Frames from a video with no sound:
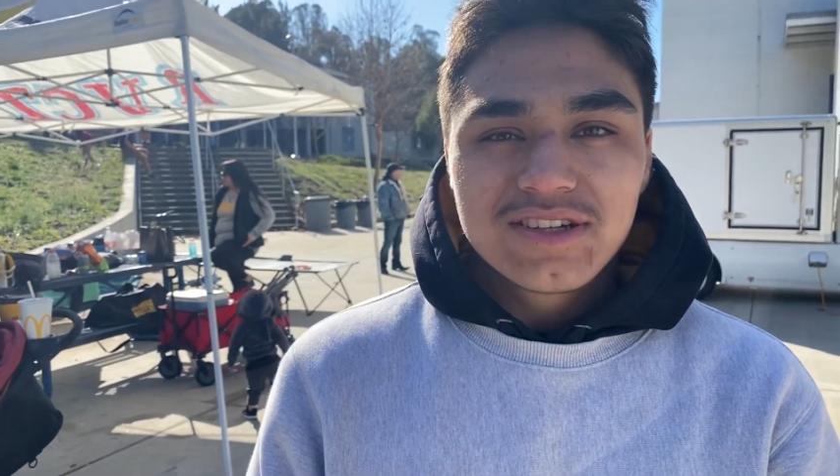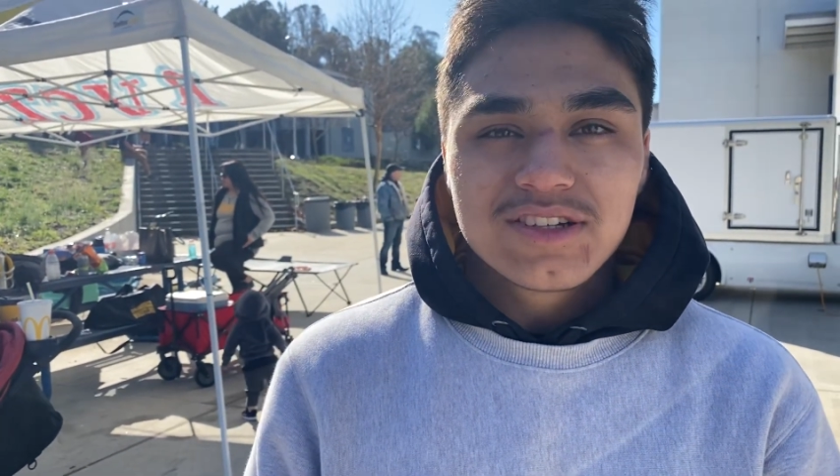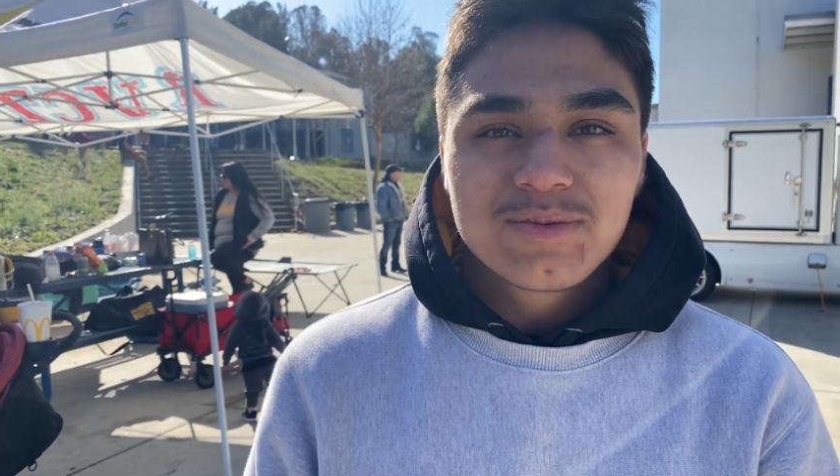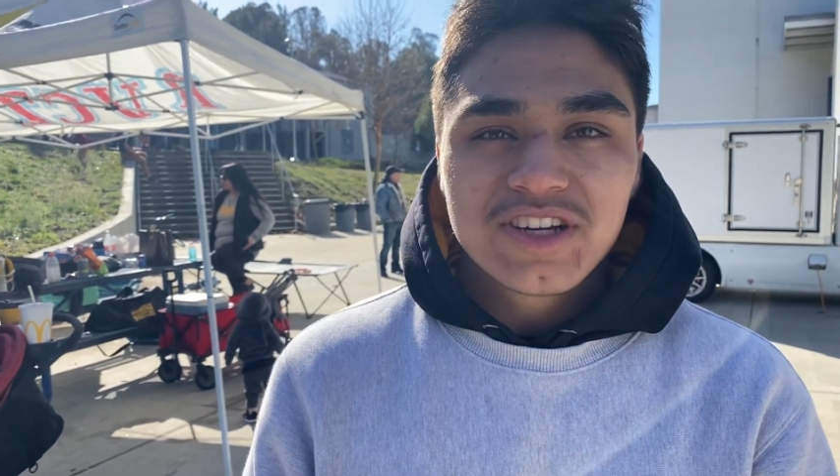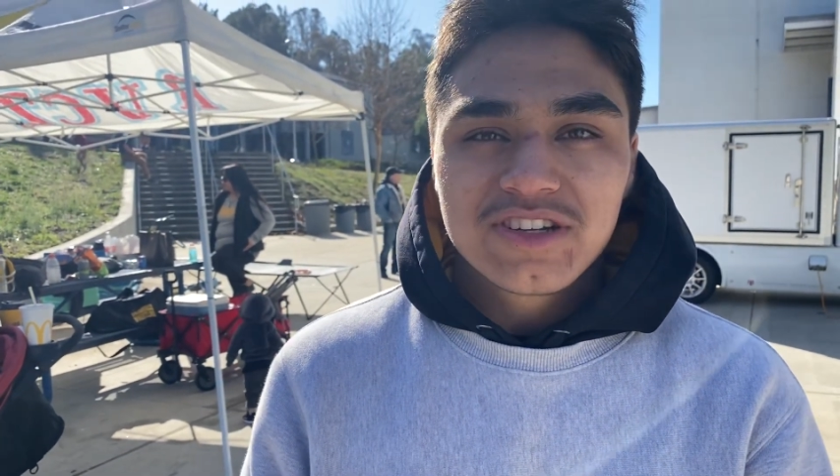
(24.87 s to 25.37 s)
It
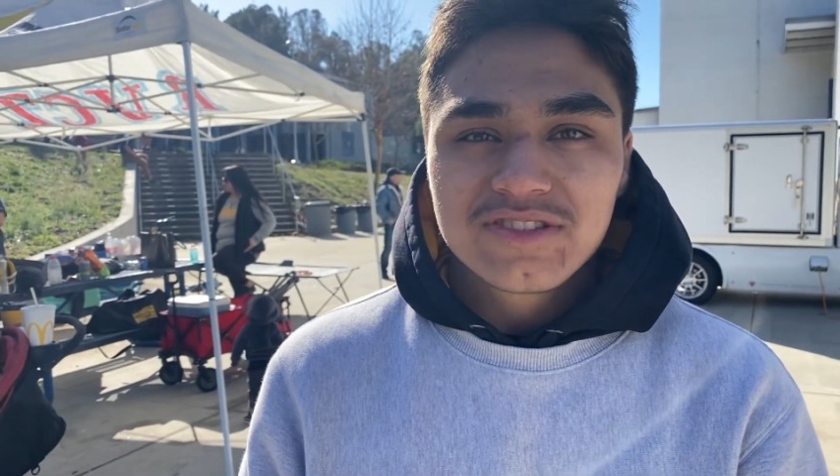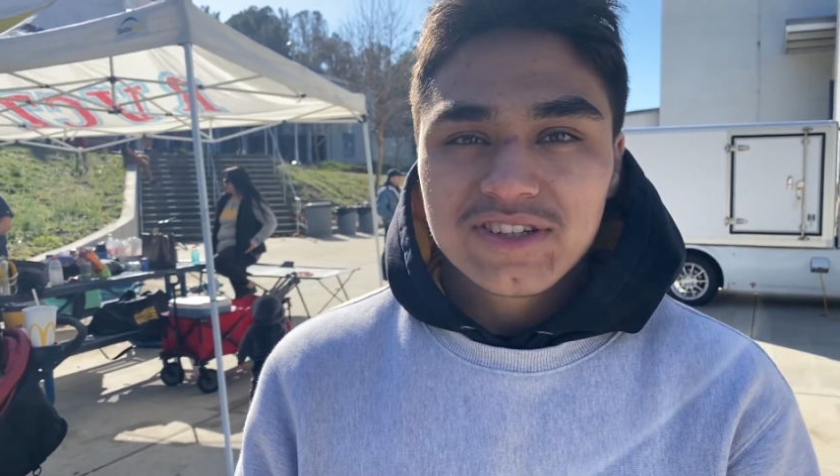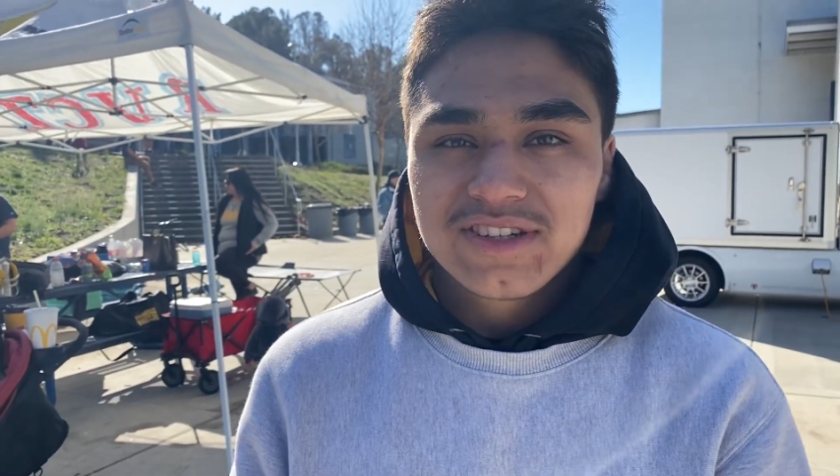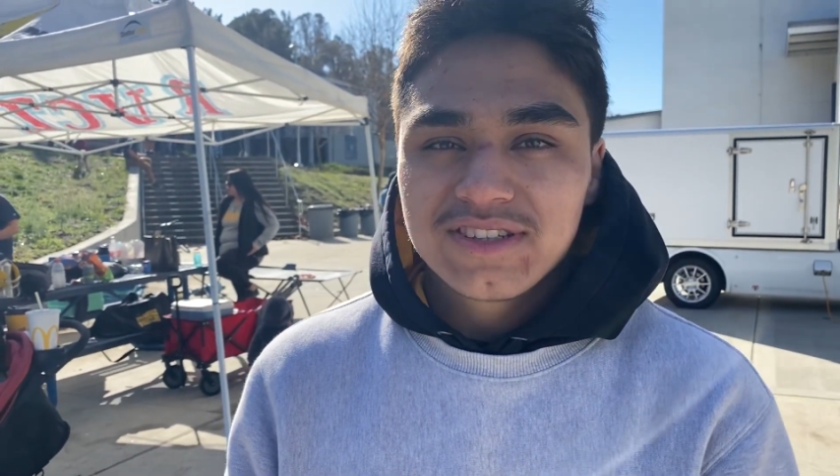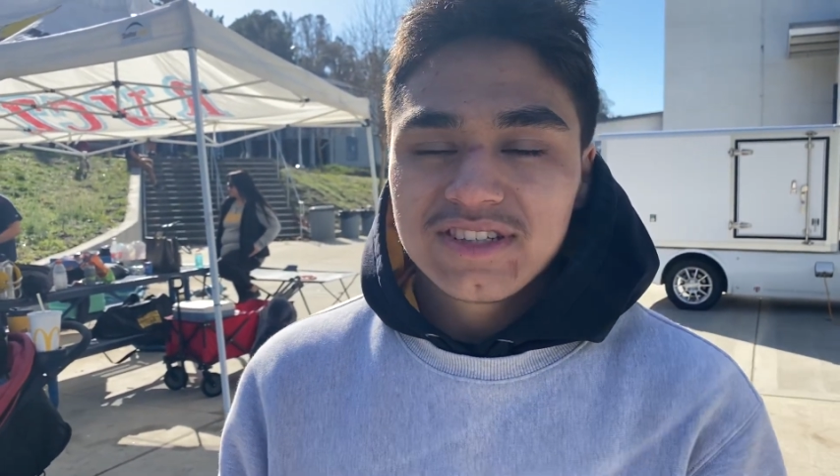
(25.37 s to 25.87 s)
was pretty close
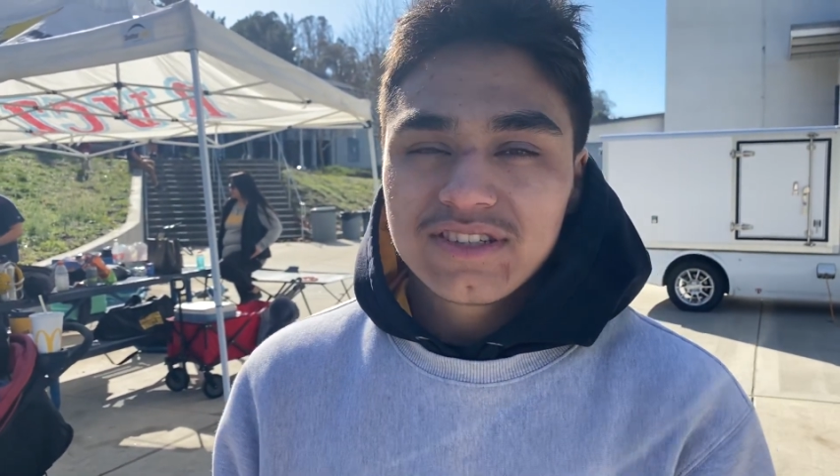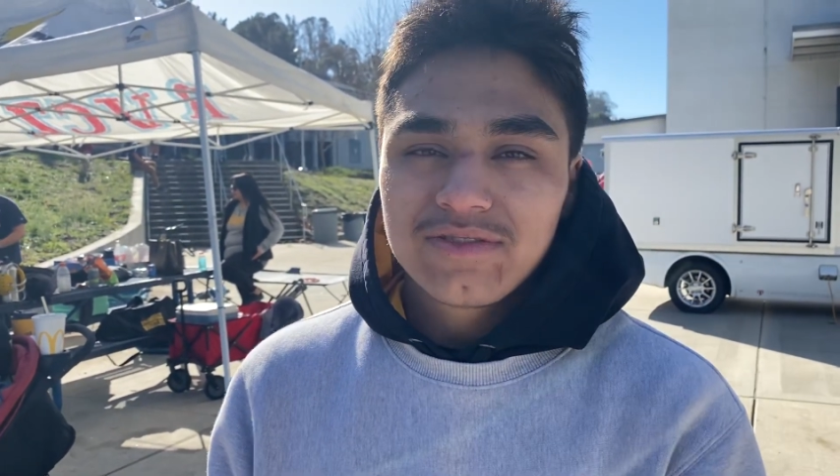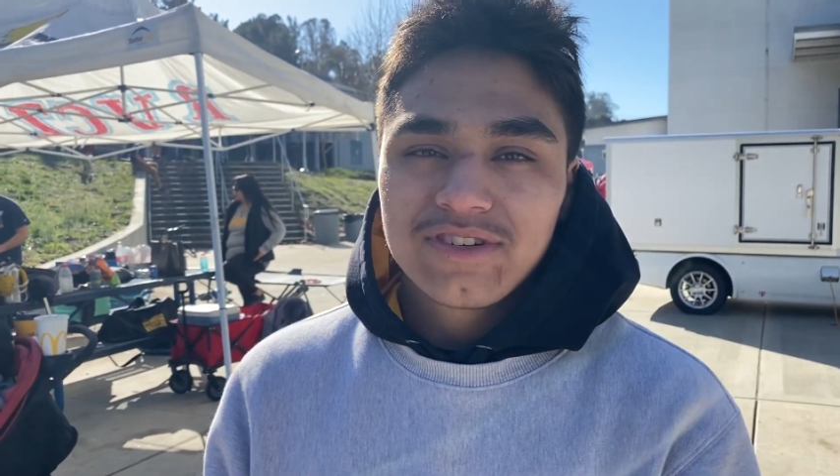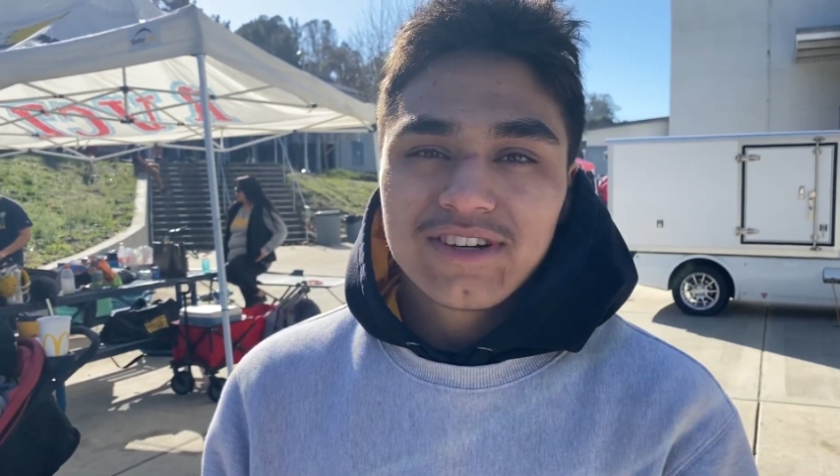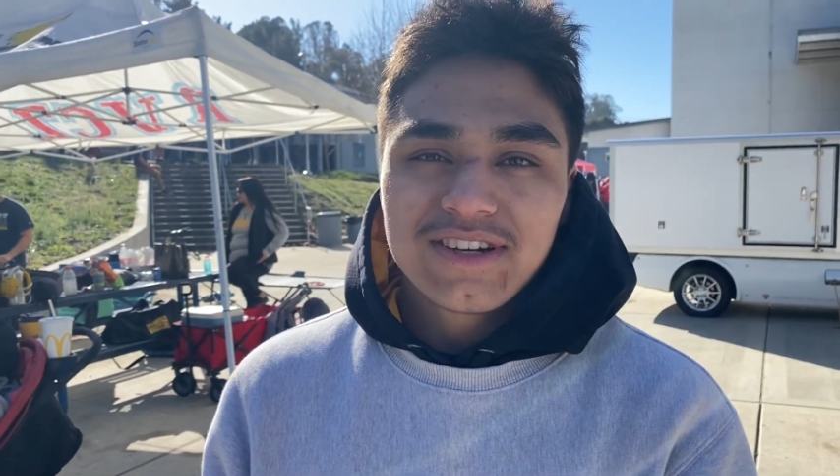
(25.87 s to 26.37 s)
right there,
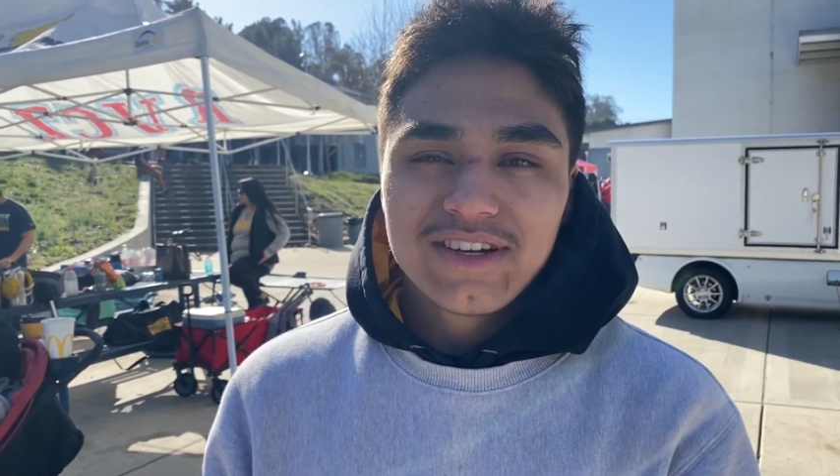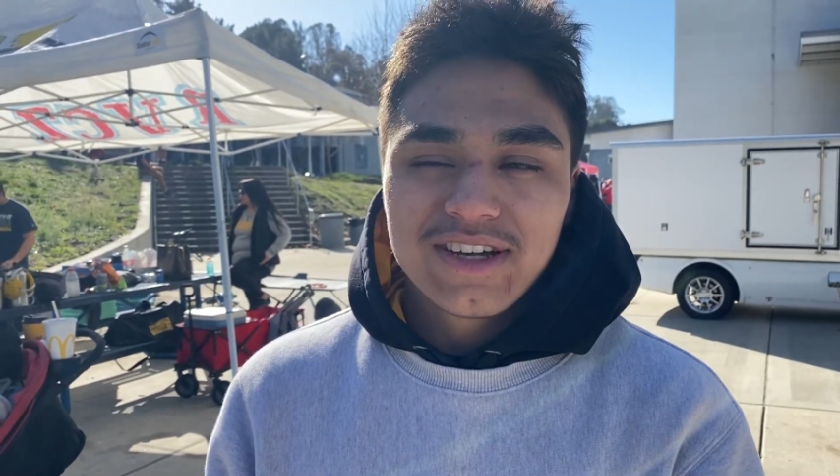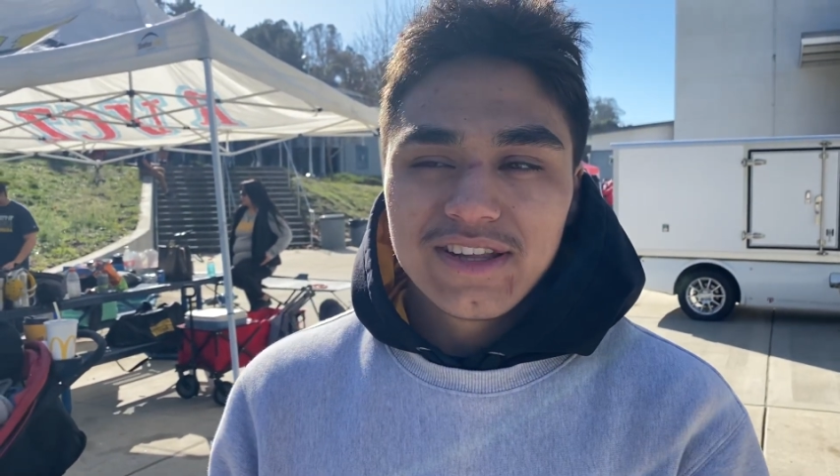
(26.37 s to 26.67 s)
6-4.